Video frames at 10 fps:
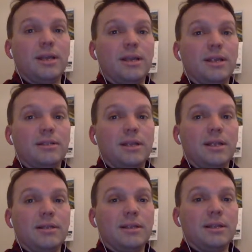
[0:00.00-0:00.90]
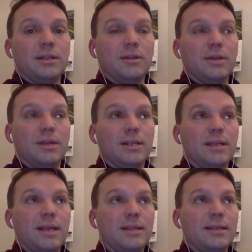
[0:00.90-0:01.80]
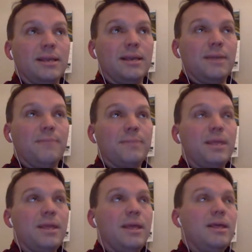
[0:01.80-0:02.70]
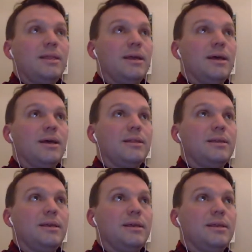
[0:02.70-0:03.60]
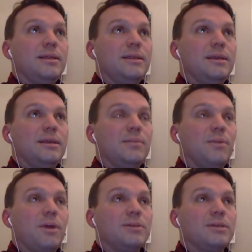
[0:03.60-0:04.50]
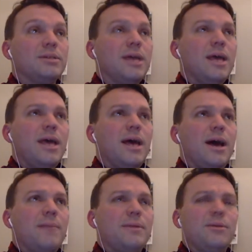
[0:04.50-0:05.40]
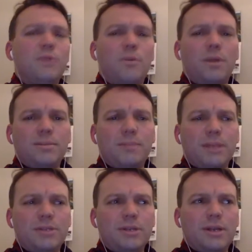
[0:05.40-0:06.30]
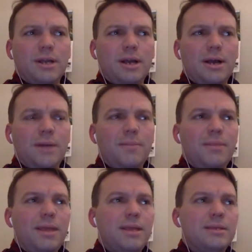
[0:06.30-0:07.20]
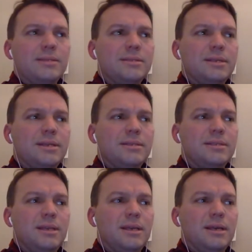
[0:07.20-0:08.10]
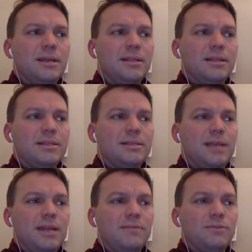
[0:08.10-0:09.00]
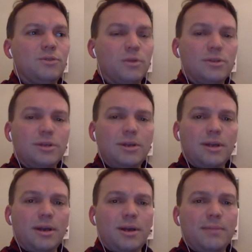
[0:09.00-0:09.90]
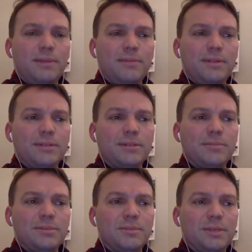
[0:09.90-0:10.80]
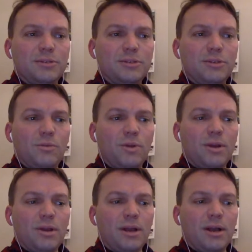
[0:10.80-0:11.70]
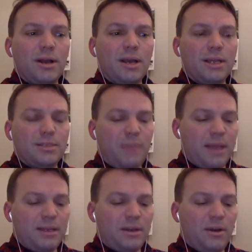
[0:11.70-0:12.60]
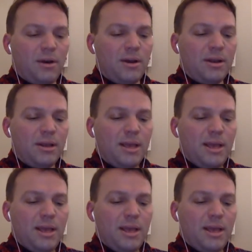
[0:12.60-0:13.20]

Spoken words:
and looking at the process. The other one I wanted to mention is the state of Georgia. They've done some interesting work expanding on